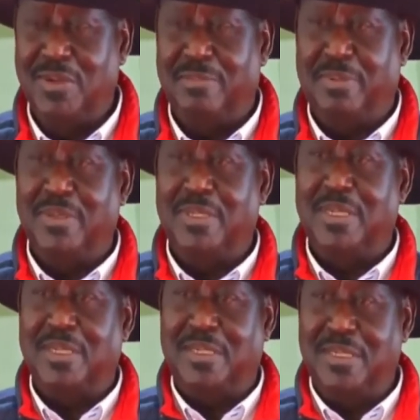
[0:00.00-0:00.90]
We even
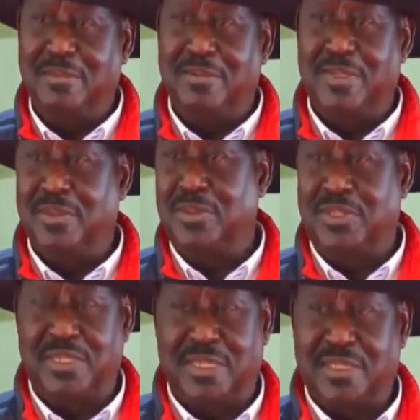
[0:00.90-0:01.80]
appointed a team of
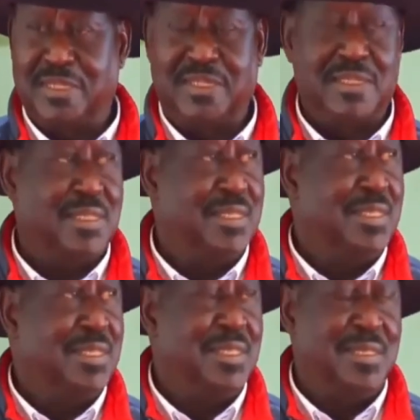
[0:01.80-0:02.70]
negotiators.
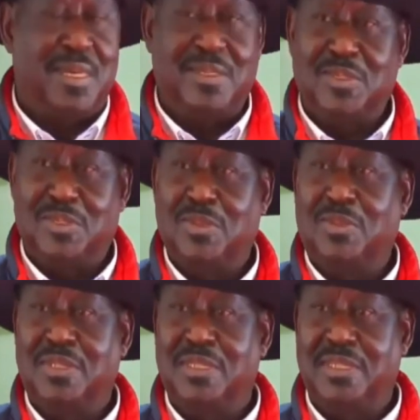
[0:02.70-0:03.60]
And you
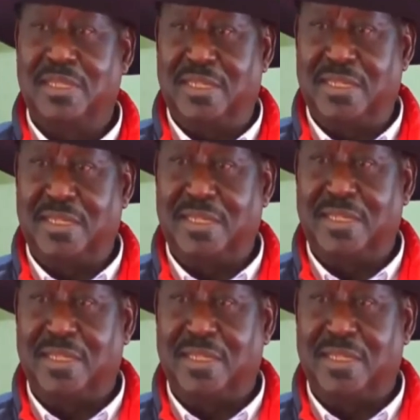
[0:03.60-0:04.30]
saw what they did.